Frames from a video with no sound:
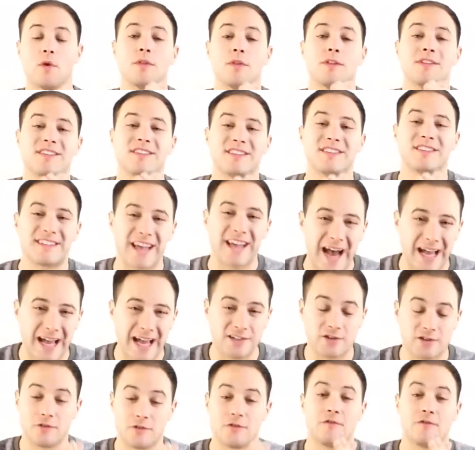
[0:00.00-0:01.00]

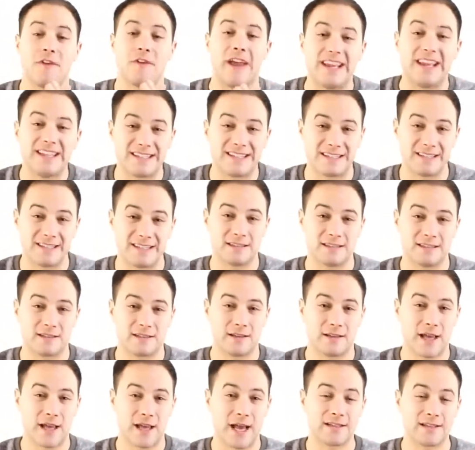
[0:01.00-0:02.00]
sides or
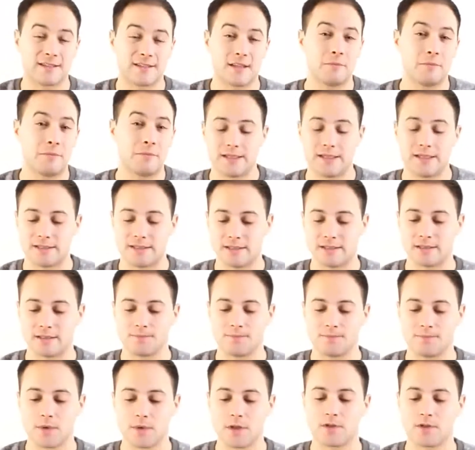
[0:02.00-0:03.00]
faces as the
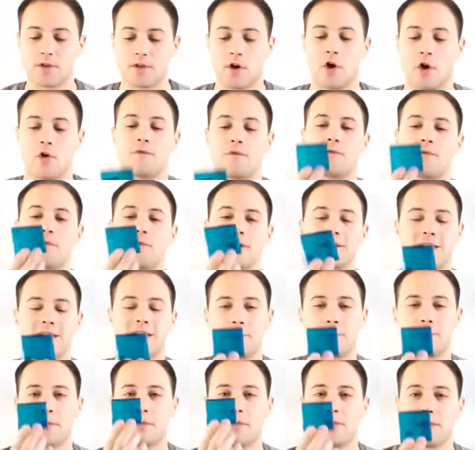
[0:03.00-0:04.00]
bases. So, for
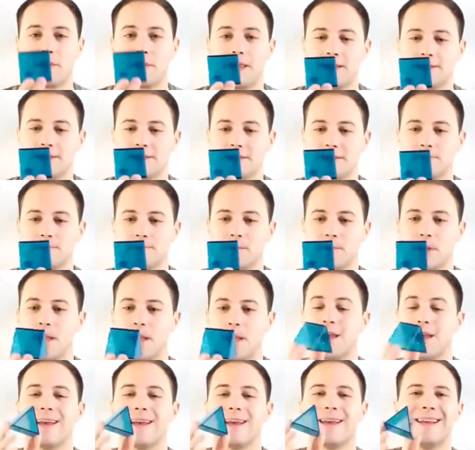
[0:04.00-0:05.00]
example, this
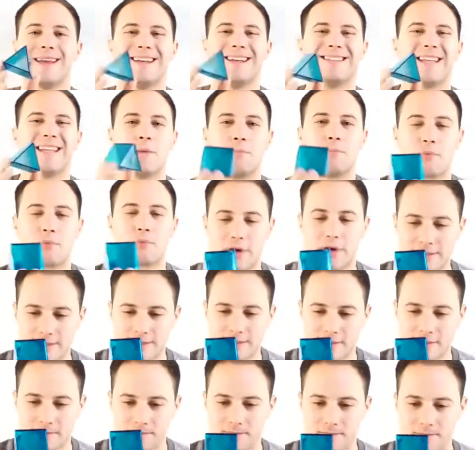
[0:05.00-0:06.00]
is a
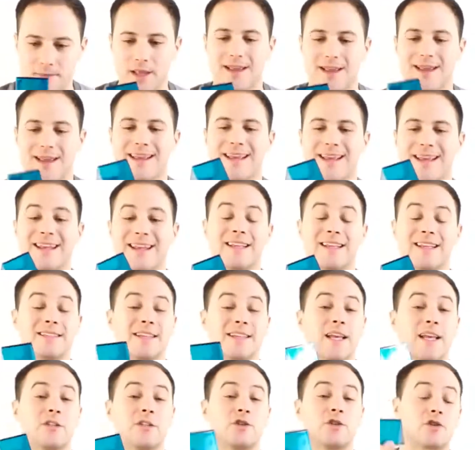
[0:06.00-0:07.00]
prism. It is
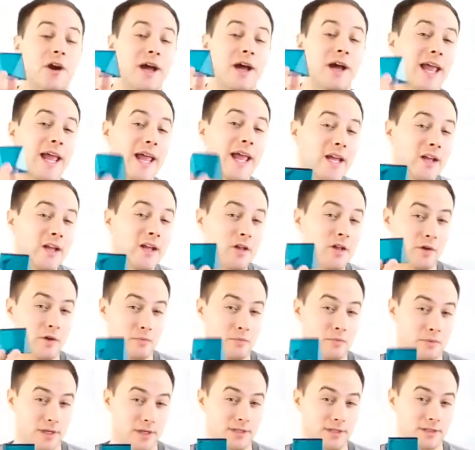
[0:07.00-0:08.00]
a
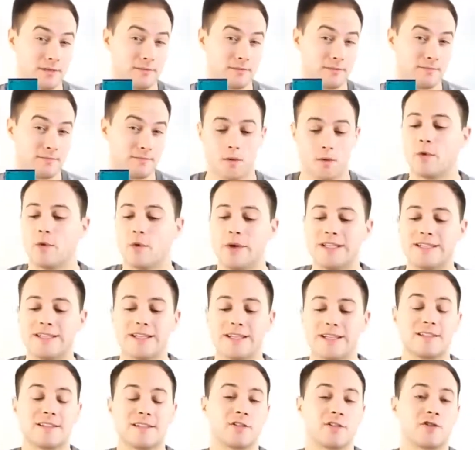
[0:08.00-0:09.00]
triangular prism. And the
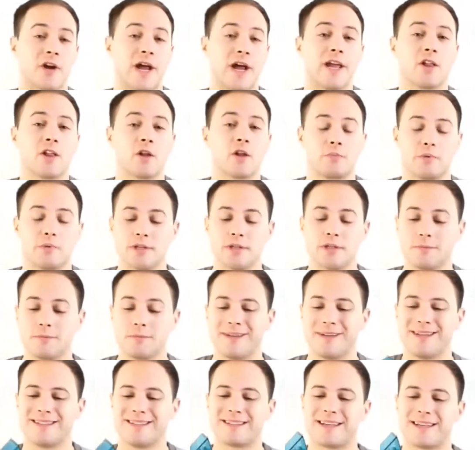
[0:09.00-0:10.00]
reason it's a triangular prism
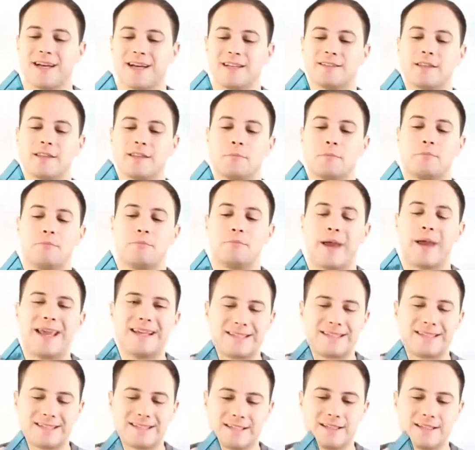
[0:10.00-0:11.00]
is because the
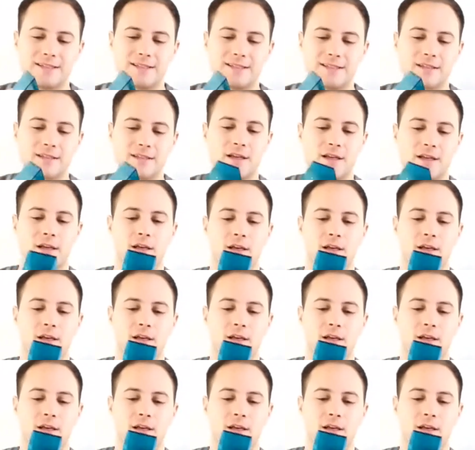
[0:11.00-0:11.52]
bases